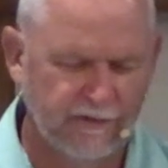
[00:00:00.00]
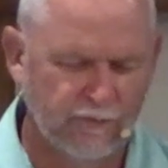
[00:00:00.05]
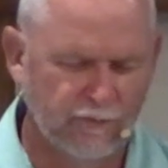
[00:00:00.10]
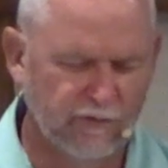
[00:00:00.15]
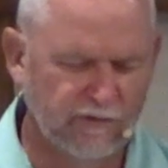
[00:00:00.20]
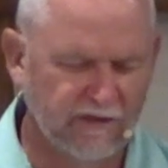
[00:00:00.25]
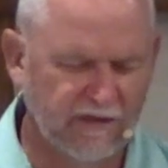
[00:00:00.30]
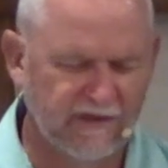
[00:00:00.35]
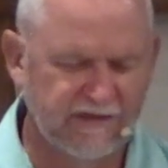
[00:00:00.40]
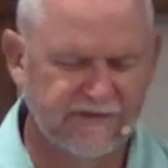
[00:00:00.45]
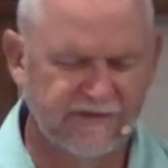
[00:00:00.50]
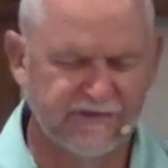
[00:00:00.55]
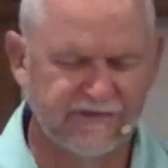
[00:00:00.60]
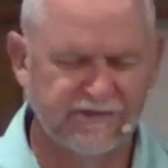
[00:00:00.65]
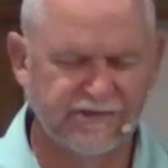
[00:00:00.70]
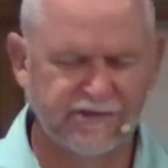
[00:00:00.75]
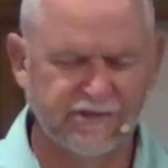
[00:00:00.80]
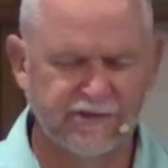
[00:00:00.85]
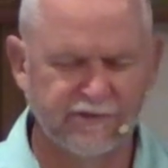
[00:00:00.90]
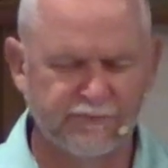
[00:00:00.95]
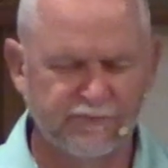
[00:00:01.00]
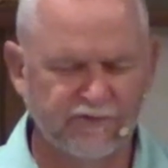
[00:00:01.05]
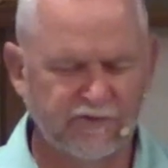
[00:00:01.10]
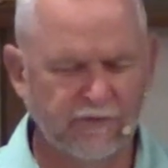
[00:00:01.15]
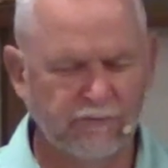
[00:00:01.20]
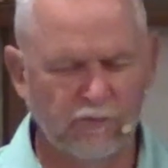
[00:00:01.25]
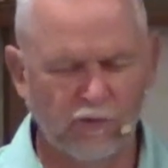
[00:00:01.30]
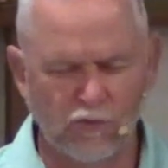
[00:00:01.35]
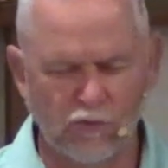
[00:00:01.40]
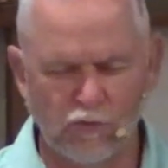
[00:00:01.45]
relationships,
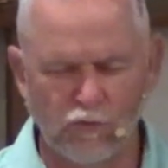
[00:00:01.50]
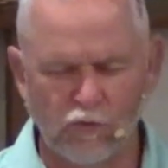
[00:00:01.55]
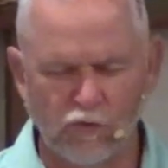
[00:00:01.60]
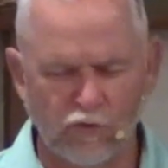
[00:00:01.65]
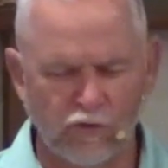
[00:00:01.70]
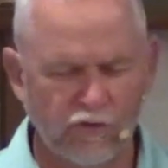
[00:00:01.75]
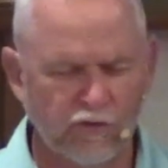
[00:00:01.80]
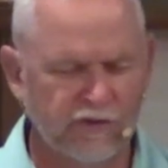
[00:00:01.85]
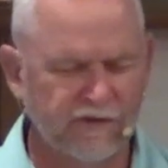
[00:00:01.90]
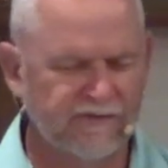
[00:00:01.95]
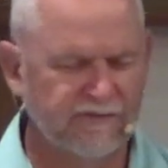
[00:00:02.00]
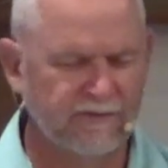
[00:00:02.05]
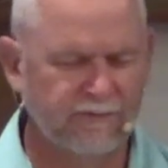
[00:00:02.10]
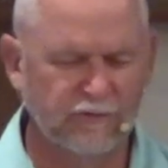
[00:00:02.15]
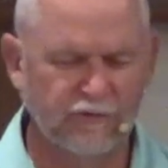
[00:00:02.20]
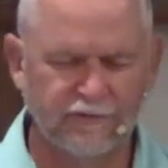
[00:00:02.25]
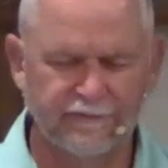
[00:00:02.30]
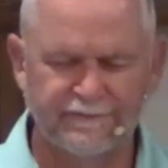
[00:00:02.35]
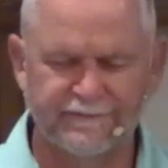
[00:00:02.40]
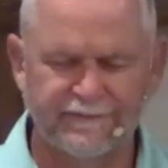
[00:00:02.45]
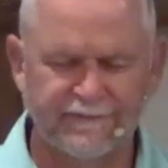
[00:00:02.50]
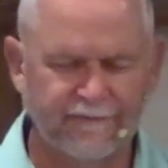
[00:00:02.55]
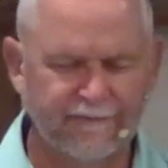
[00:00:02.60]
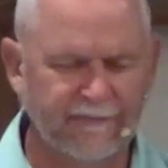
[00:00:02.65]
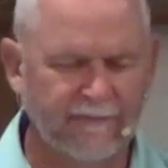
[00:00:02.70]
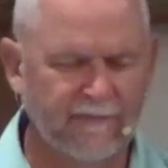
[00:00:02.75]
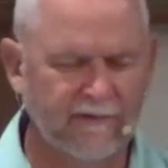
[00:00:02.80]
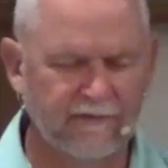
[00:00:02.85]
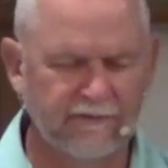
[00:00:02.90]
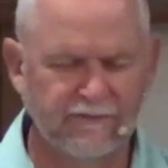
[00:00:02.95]
some are work, some are,
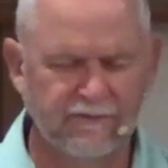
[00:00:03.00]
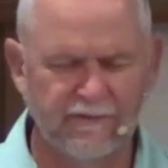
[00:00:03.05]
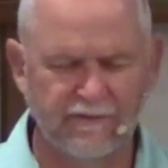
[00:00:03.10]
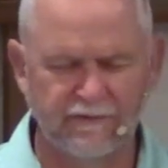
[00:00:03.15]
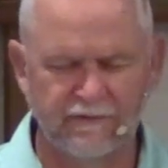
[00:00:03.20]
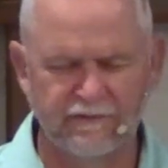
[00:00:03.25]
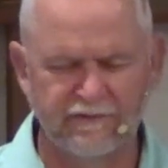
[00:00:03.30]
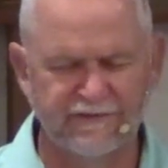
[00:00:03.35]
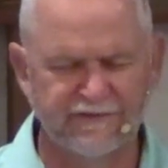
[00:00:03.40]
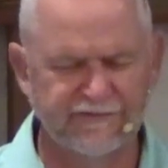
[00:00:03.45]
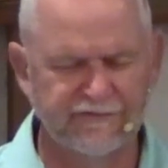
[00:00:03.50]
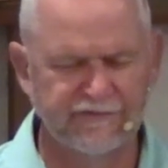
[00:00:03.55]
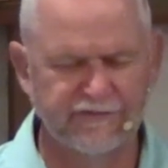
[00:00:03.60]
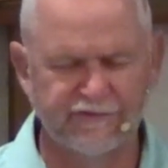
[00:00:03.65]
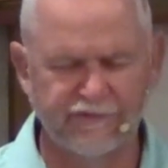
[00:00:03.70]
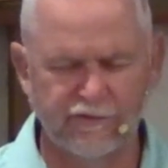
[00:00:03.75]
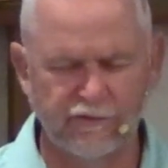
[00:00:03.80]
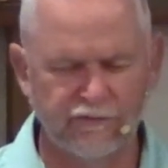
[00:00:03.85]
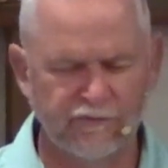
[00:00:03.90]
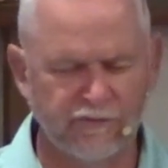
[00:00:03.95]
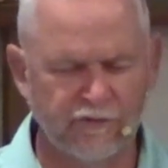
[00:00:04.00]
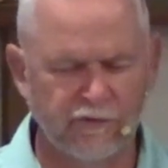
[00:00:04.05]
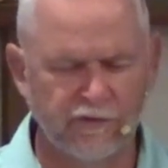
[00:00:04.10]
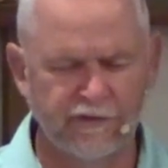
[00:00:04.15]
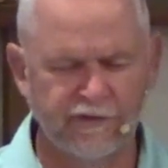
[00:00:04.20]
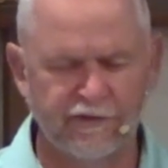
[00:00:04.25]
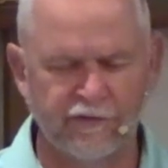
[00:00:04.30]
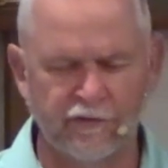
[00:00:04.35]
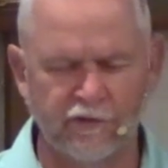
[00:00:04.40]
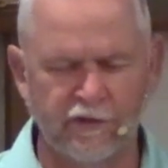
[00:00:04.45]
the list just goes
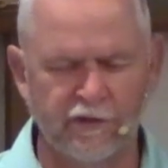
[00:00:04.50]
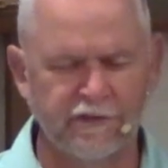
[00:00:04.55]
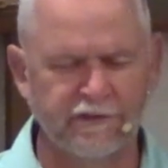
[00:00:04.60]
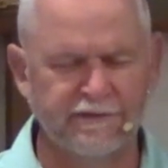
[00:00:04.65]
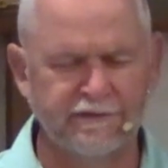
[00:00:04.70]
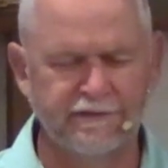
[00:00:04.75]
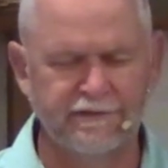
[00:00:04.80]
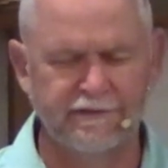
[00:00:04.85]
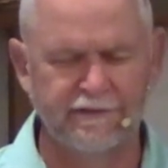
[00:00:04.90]
on and on.